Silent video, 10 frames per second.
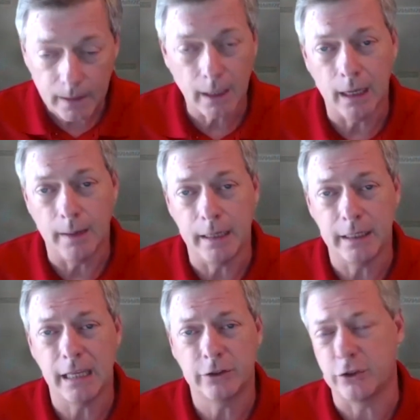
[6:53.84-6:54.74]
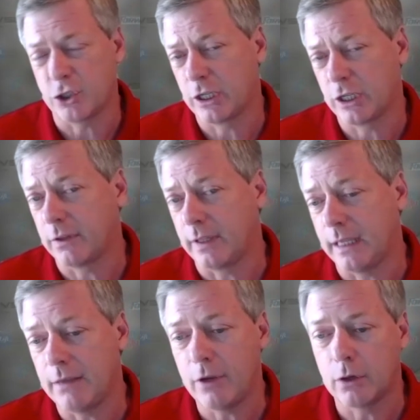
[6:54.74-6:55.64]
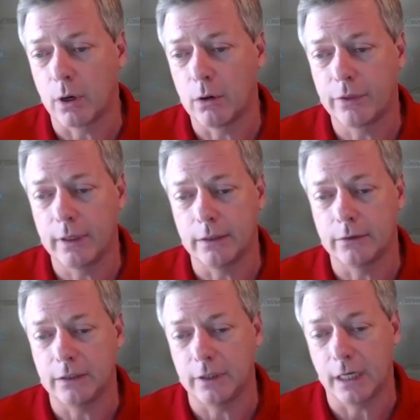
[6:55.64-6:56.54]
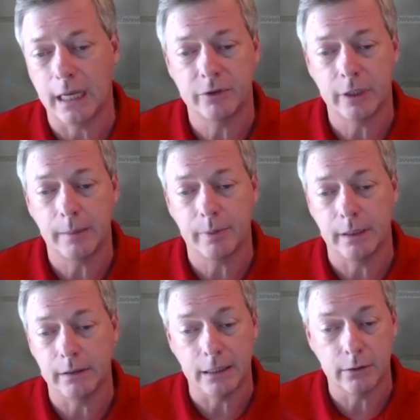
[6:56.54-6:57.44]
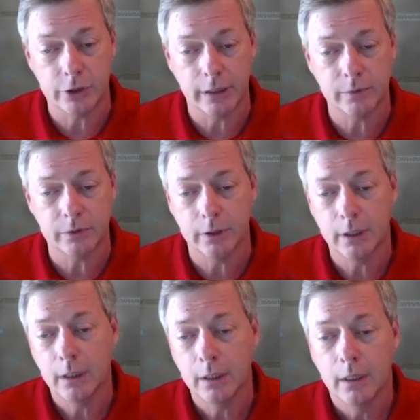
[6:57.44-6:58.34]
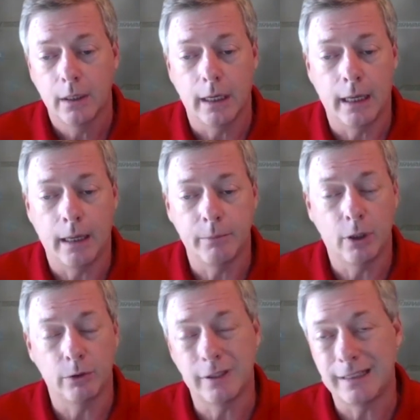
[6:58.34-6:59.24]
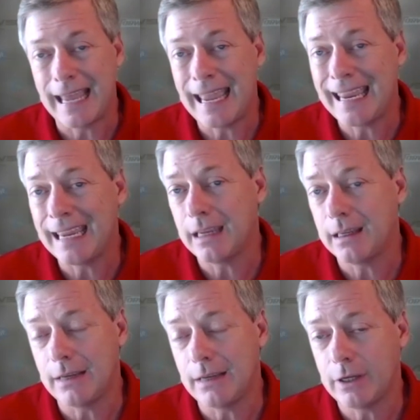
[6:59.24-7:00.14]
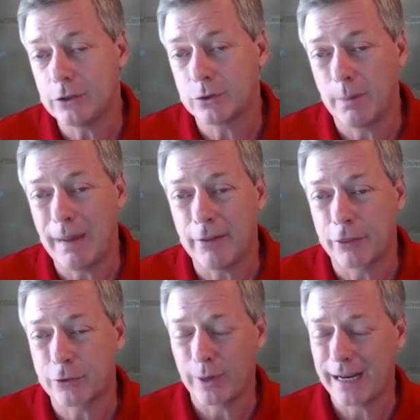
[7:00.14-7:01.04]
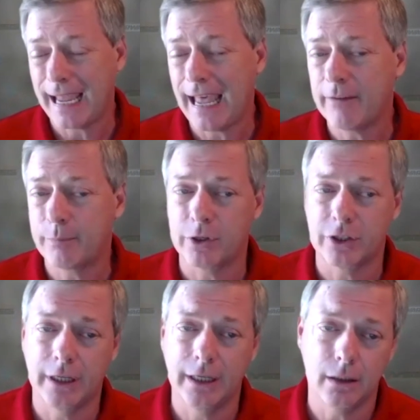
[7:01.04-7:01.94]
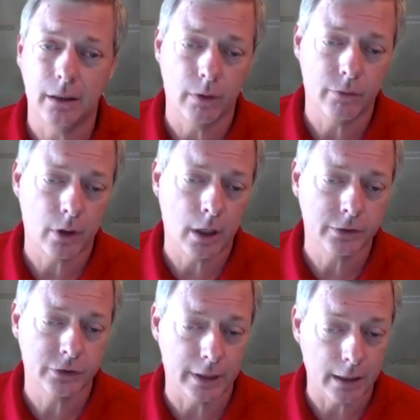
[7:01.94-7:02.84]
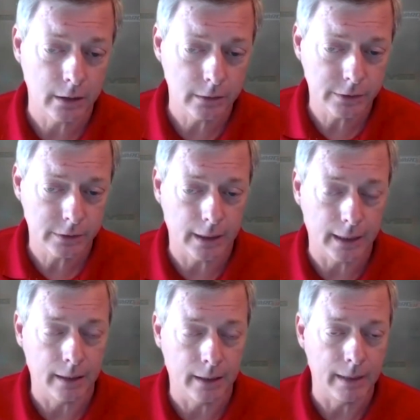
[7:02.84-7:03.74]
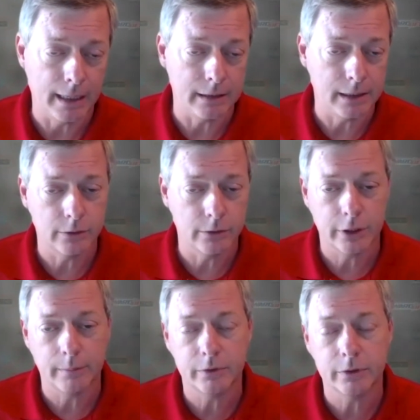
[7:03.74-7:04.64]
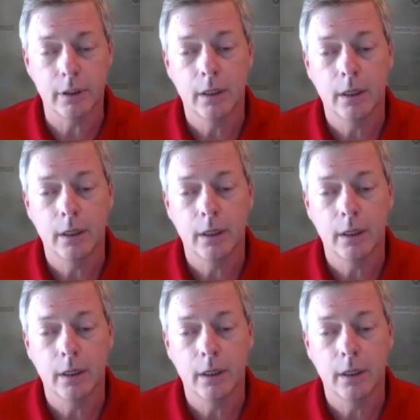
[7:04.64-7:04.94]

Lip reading: And again, it's the shift of the EV growth as it comes up in dealerships. You know, today EVs are about 3.5% of overall sales at dealerships.